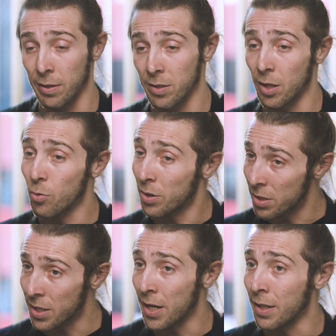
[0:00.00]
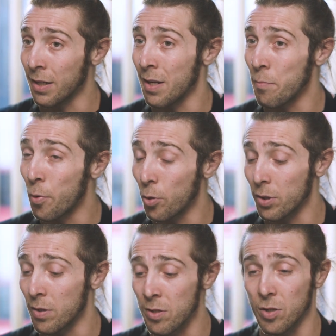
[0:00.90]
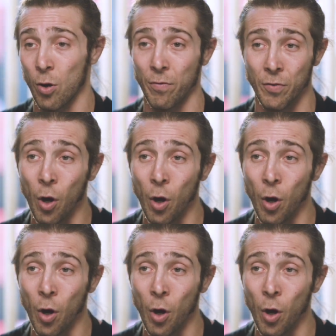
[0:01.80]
and start understanding the importance of